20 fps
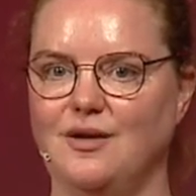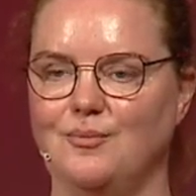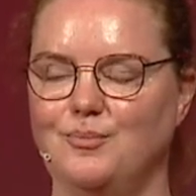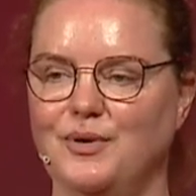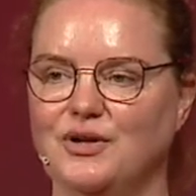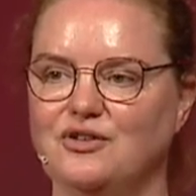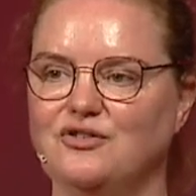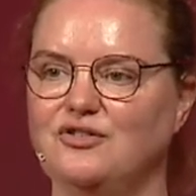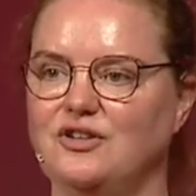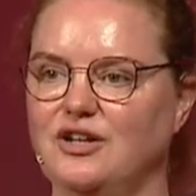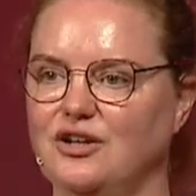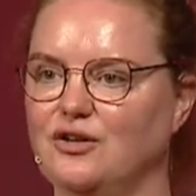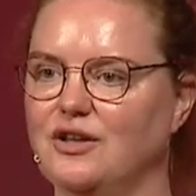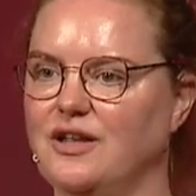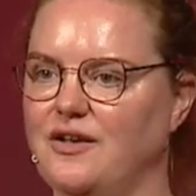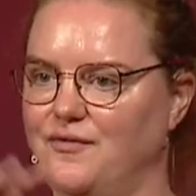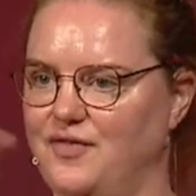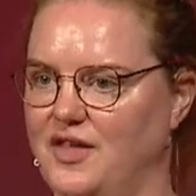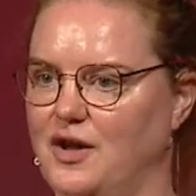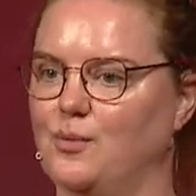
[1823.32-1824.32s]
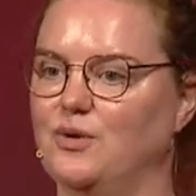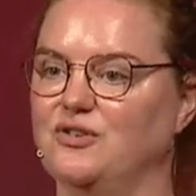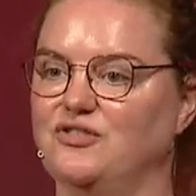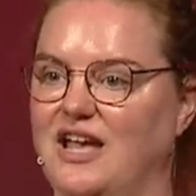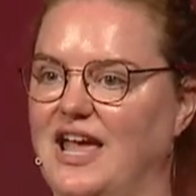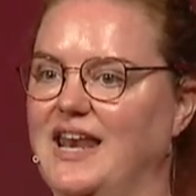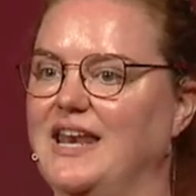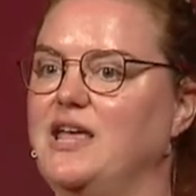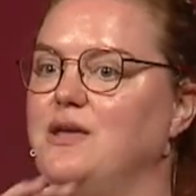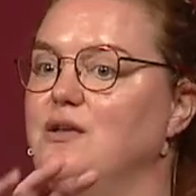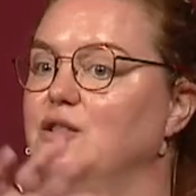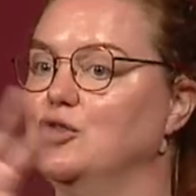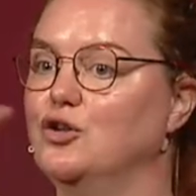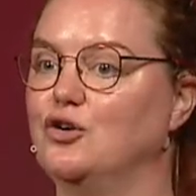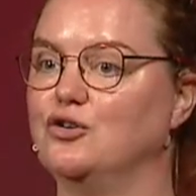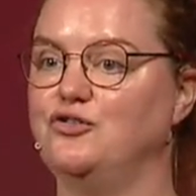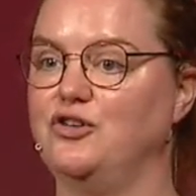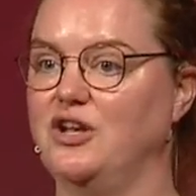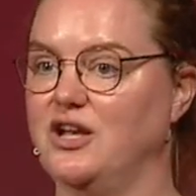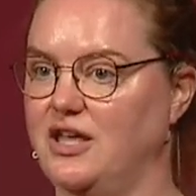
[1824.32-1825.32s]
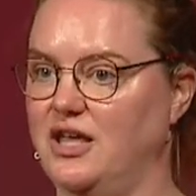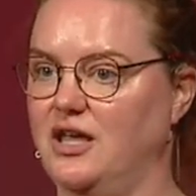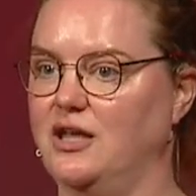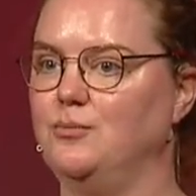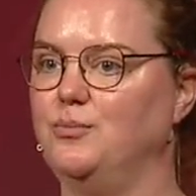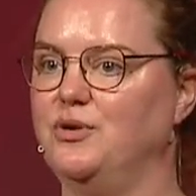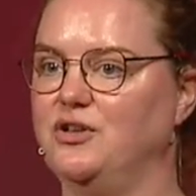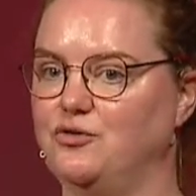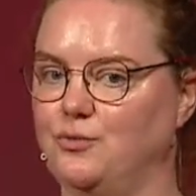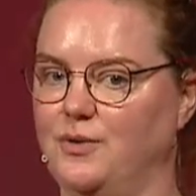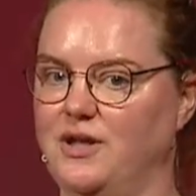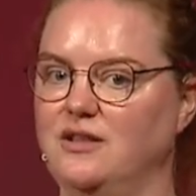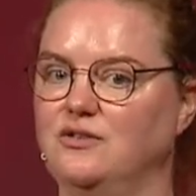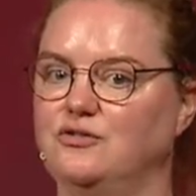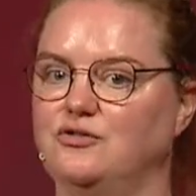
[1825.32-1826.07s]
But still, if there was any logic in between,